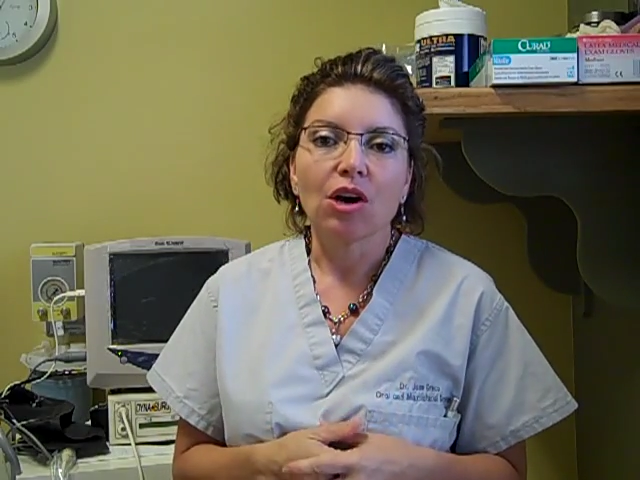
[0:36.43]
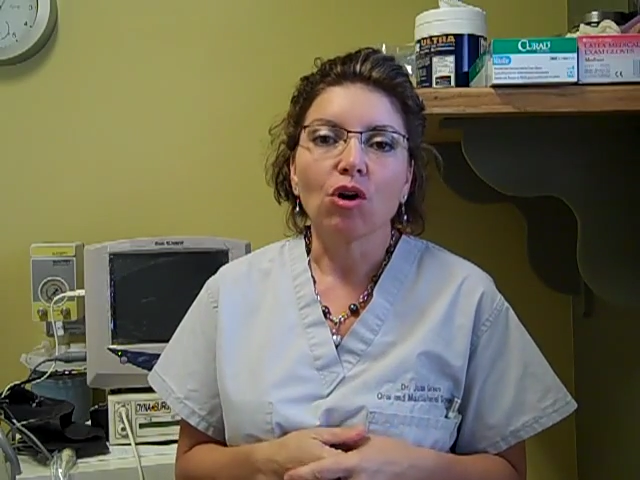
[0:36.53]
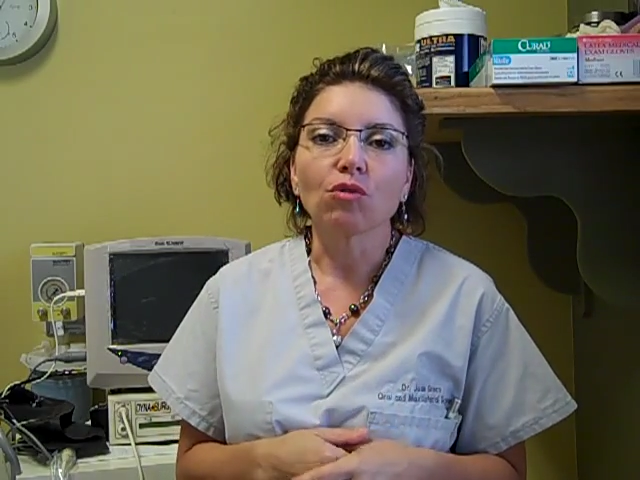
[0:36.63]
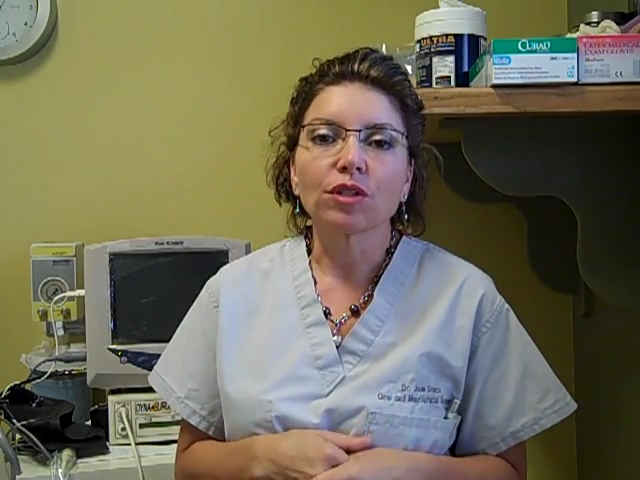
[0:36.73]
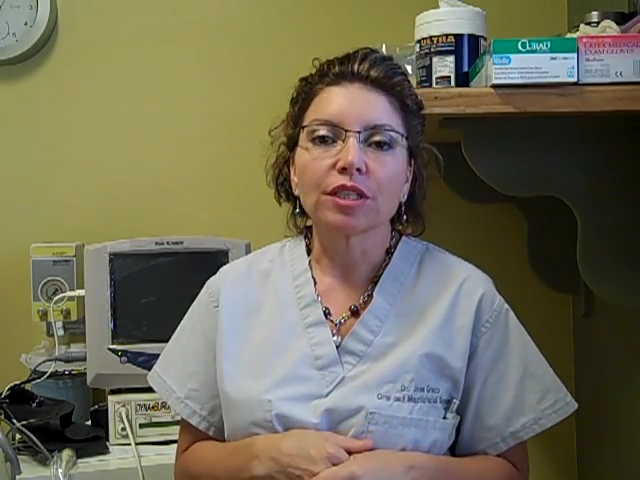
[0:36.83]

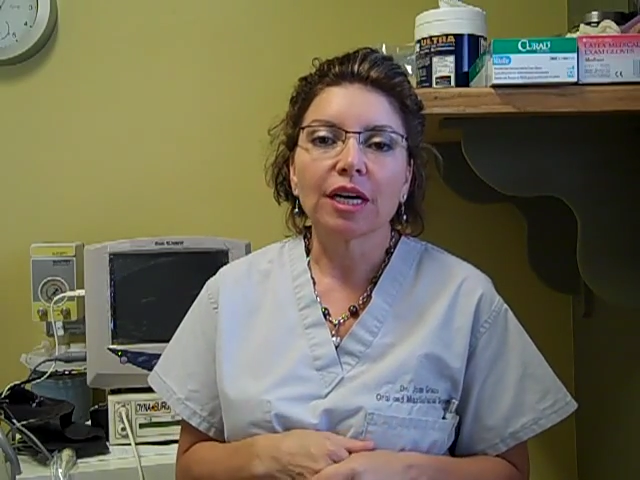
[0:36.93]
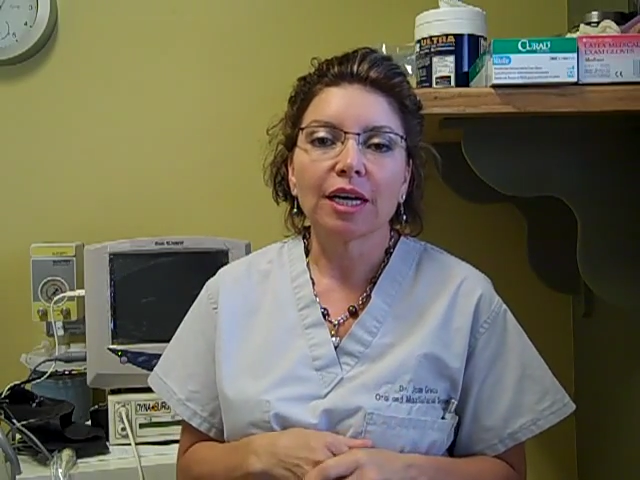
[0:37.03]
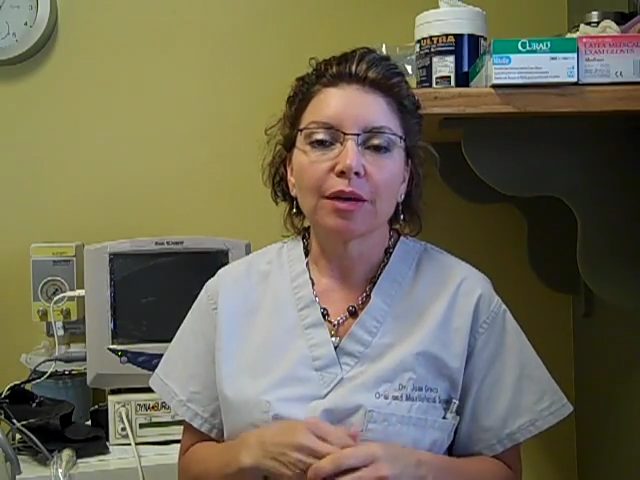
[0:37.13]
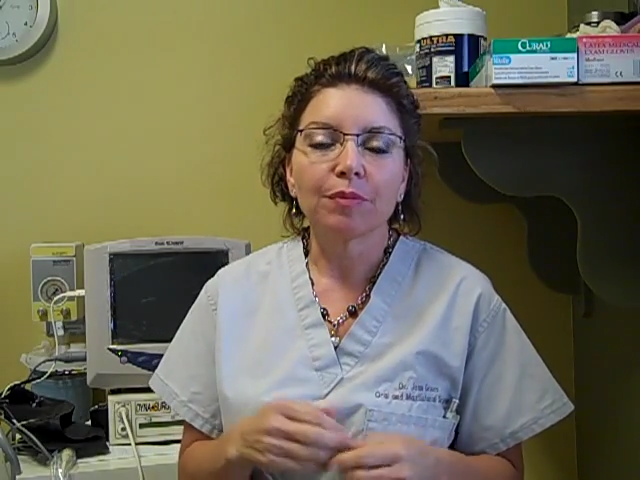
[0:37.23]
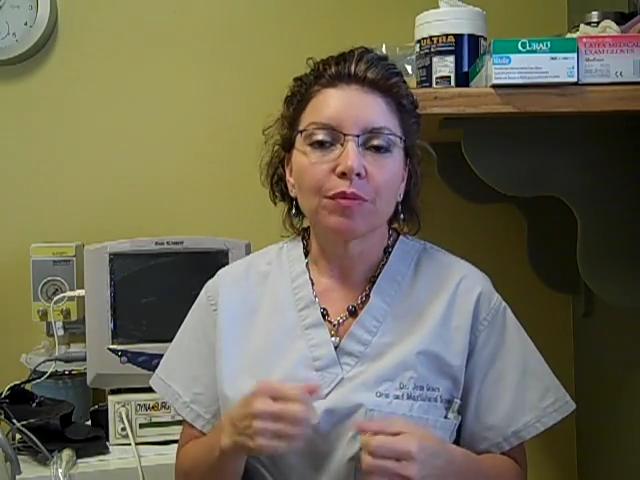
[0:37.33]
Over
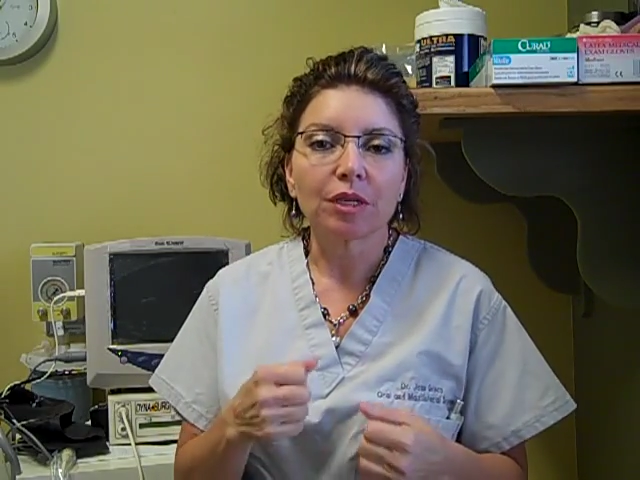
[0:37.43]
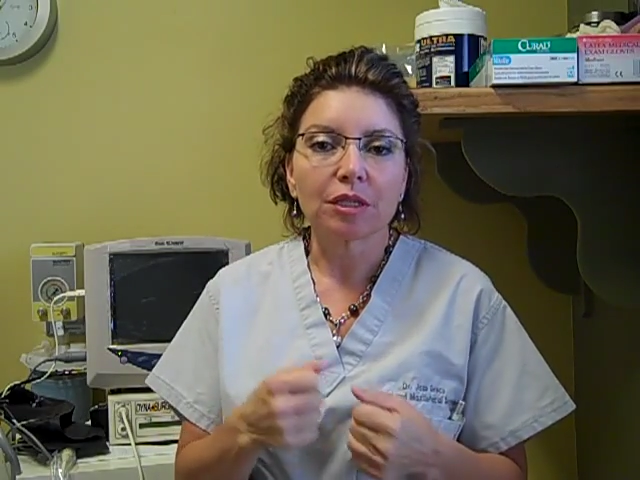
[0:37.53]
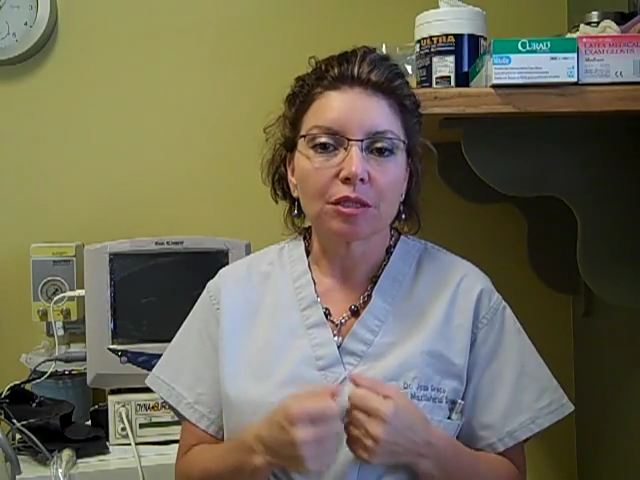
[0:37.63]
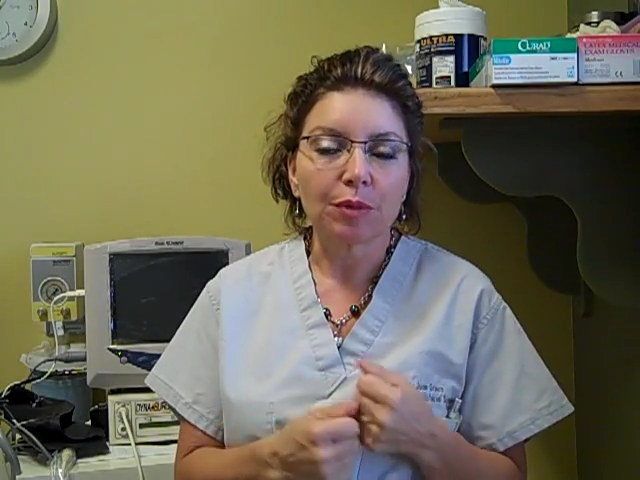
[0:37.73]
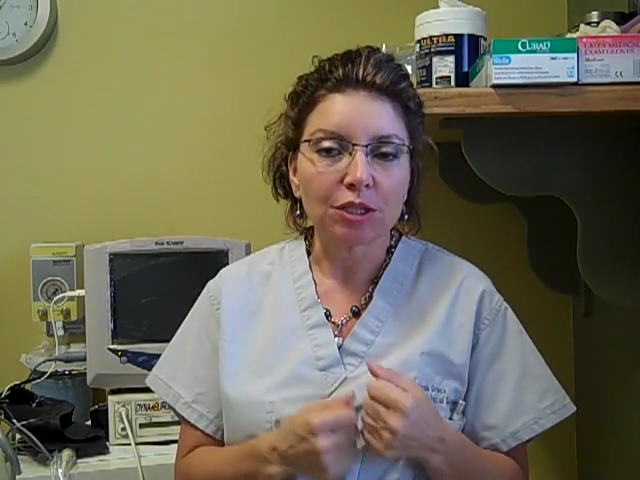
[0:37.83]
time,
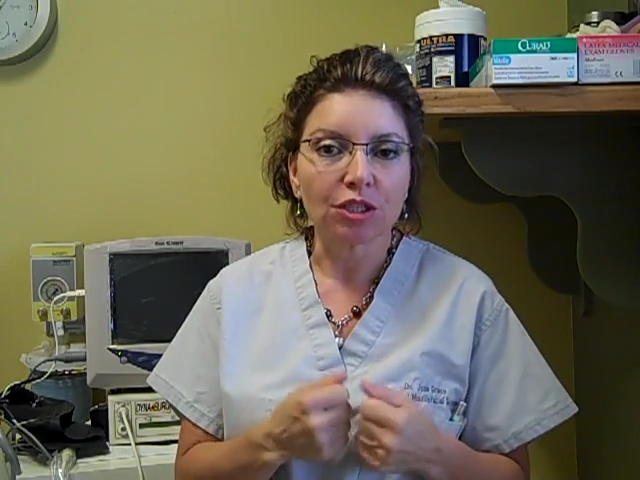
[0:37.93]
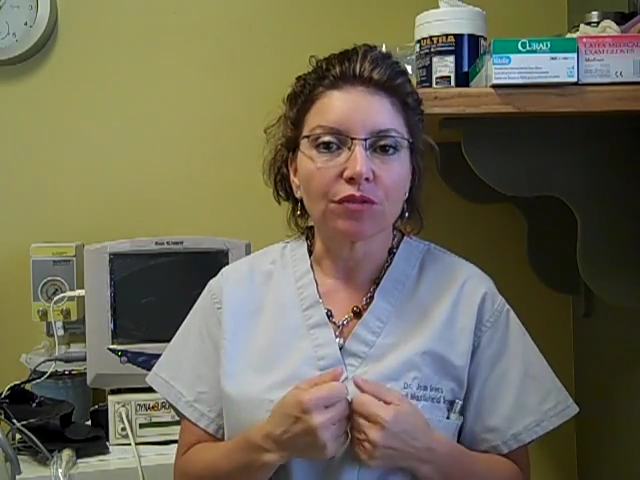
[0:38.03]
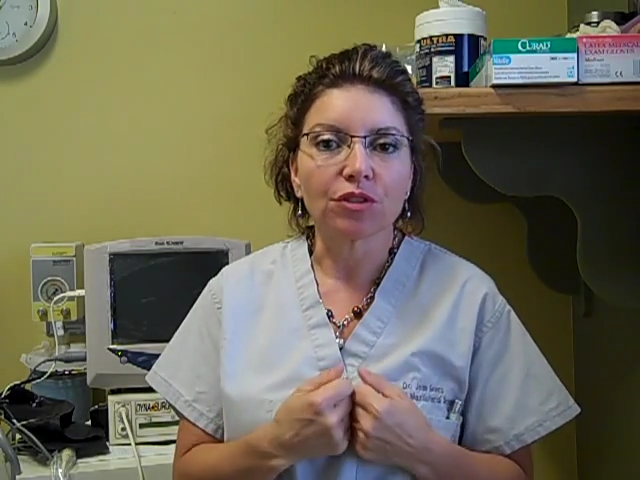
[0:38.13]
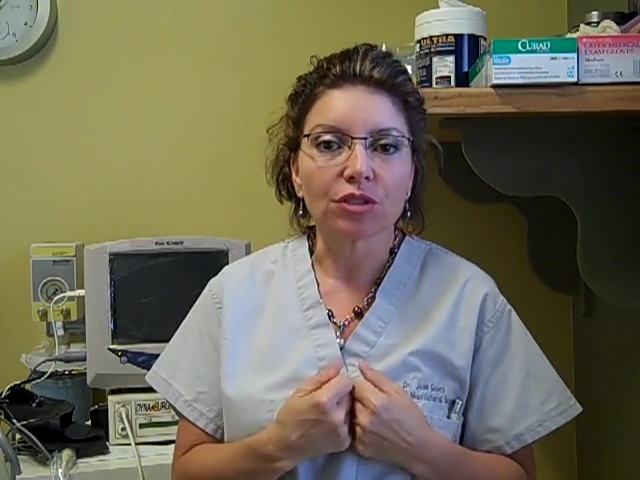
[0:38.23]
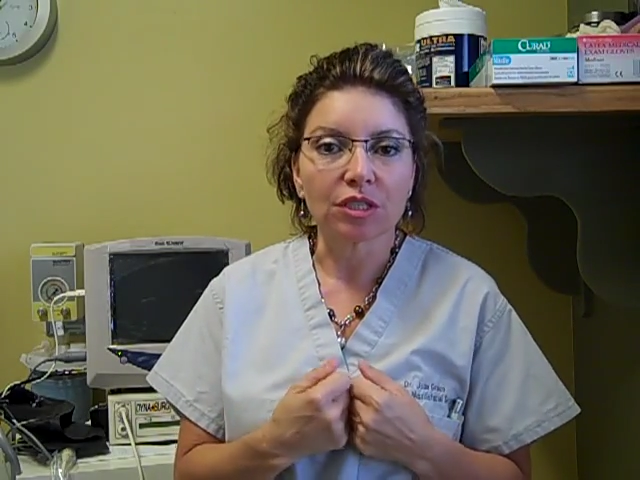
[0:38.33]
especially
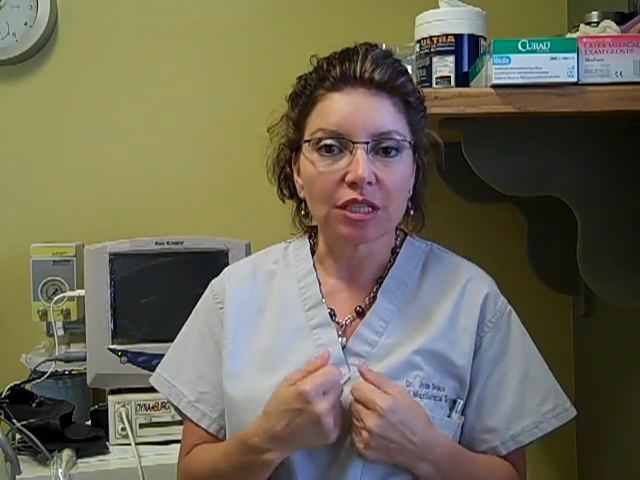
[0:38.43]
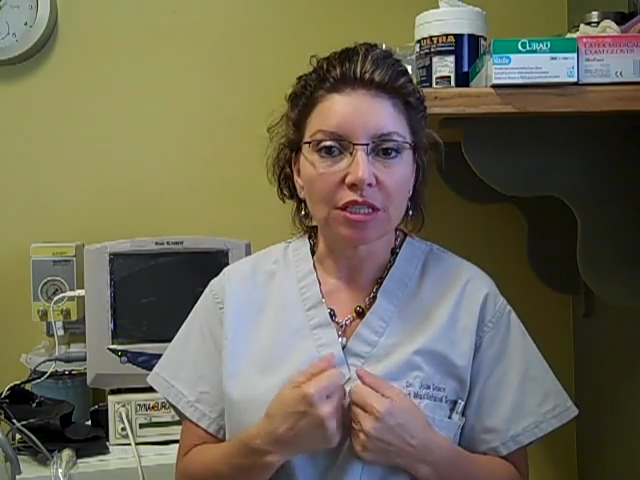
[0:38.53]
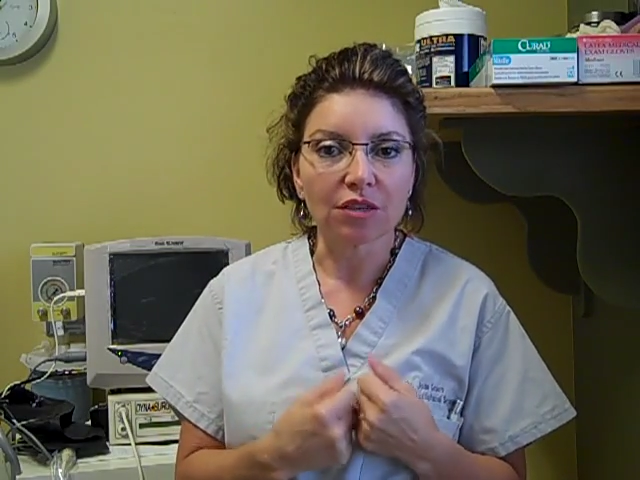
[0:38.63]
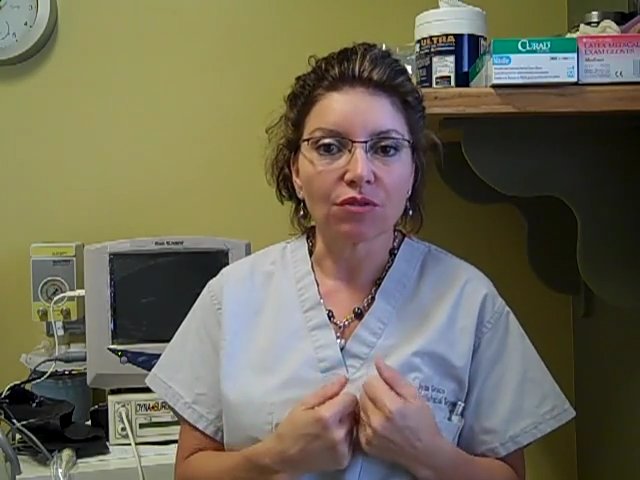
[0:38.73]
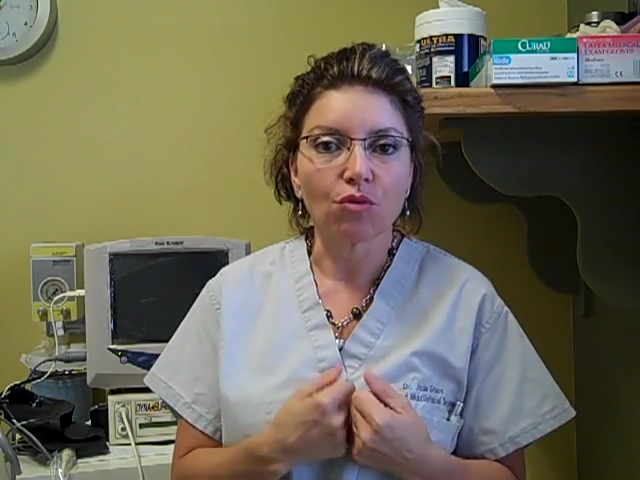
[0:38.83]
if there's
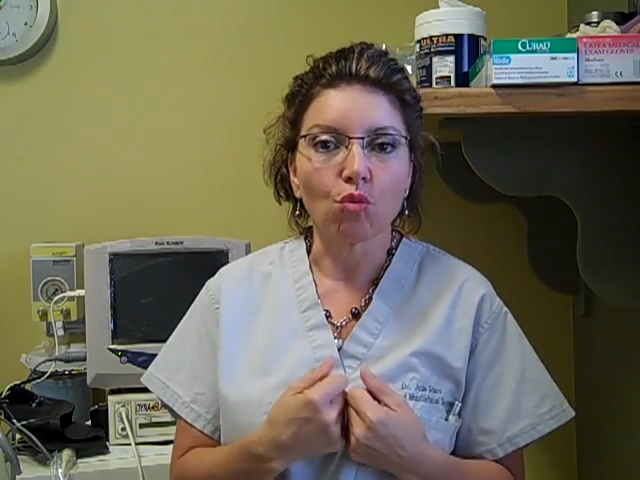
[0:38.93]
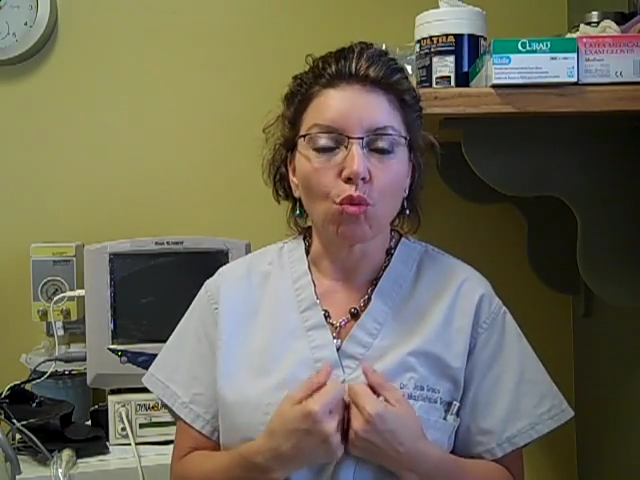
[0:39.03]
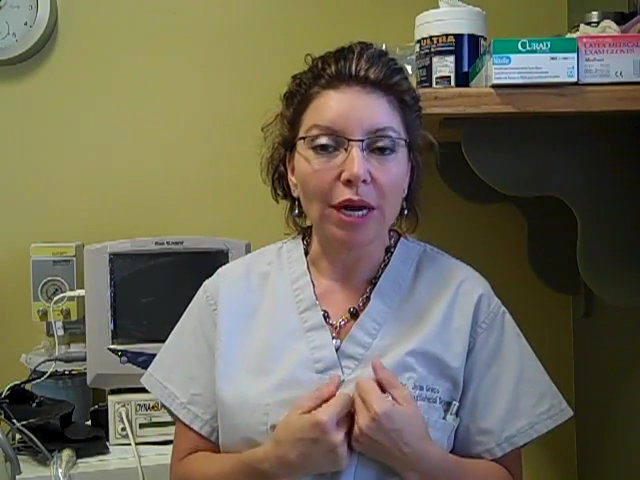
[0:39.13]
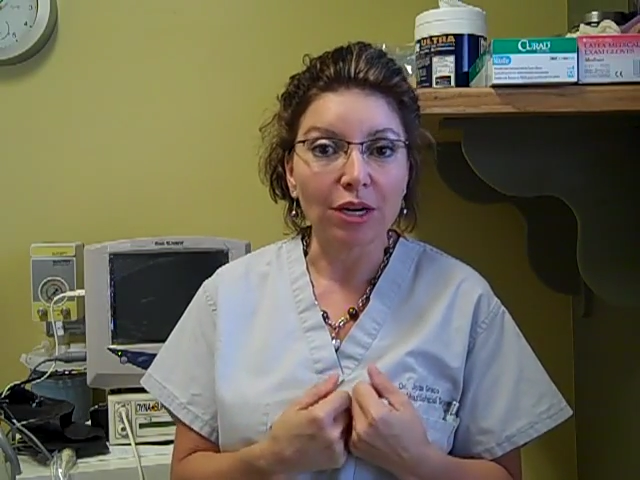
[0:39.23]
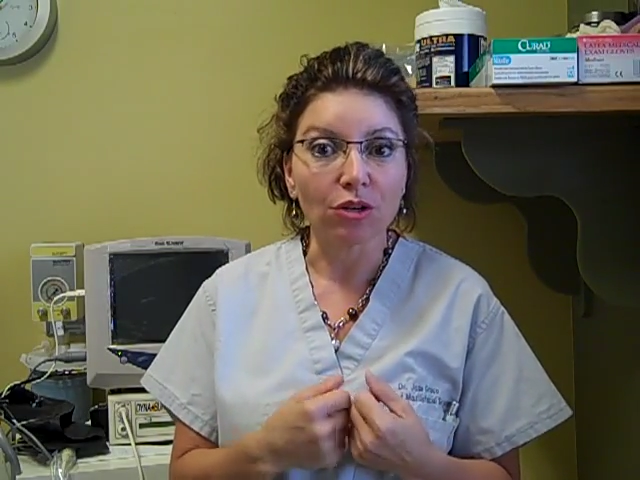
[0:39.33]
excessive
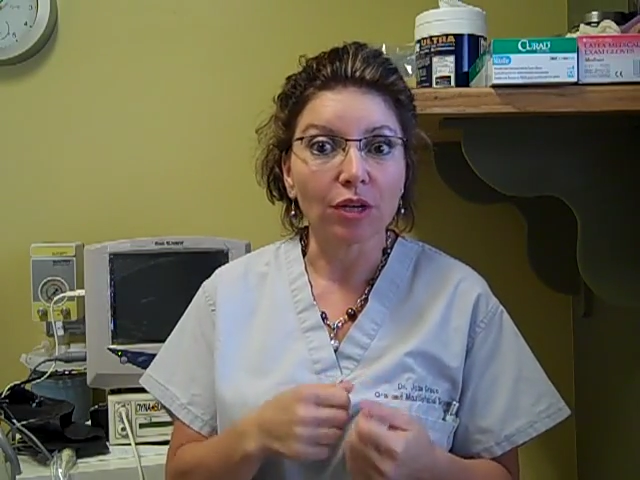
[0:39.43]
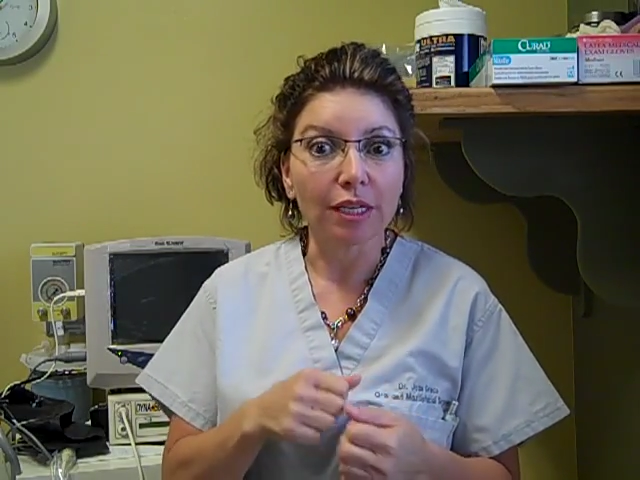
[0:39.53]
wear,